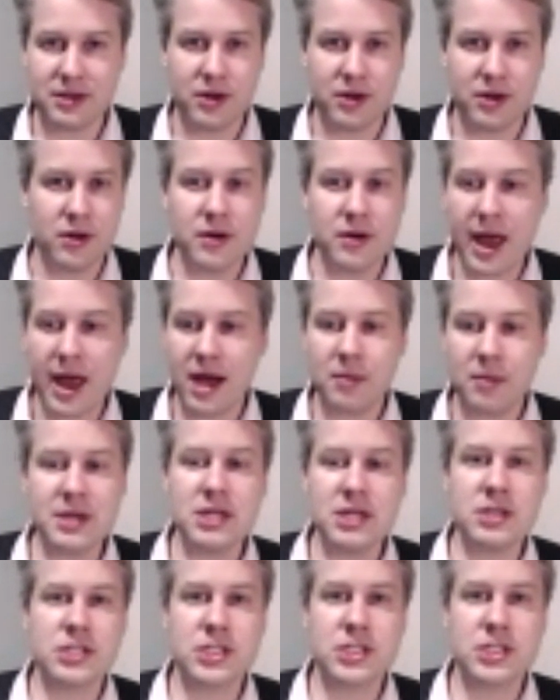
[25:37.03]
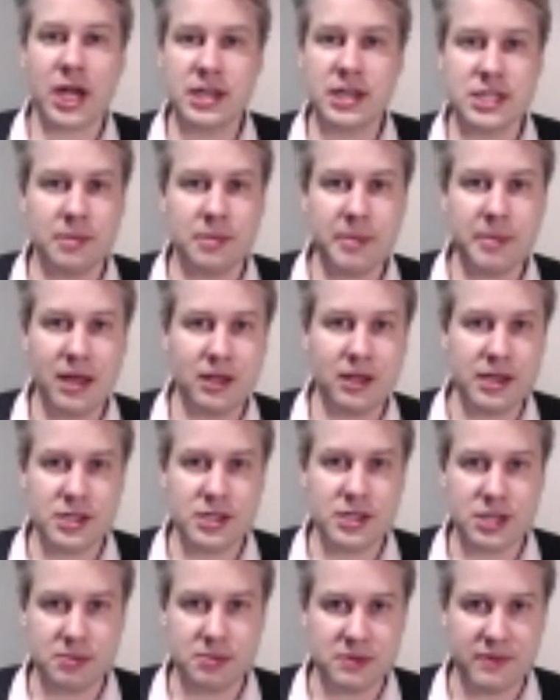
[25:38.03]
you know, how we change up our
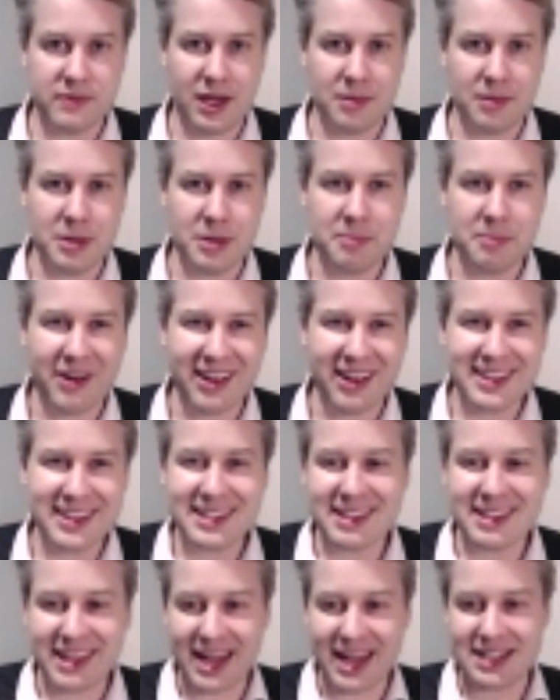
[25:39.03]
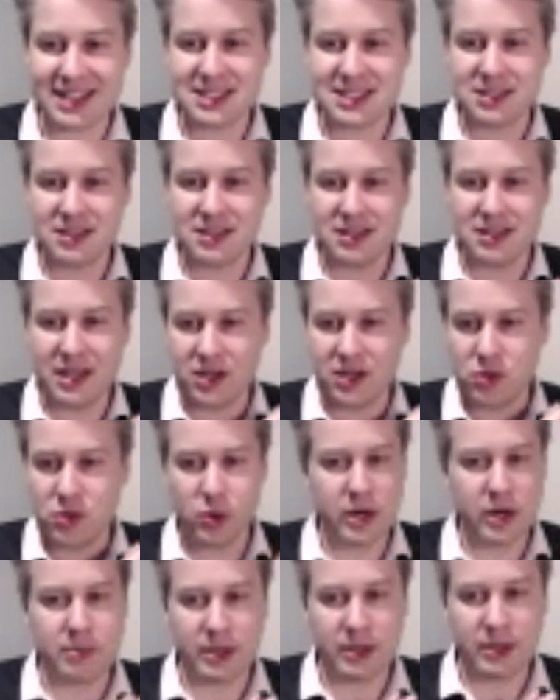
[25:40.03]
leadership development, but I think that that's
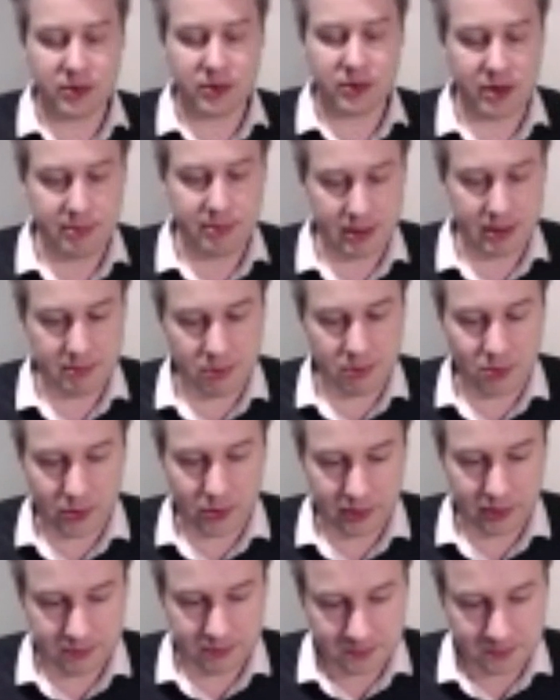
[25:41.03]
incredibly, incredibly important.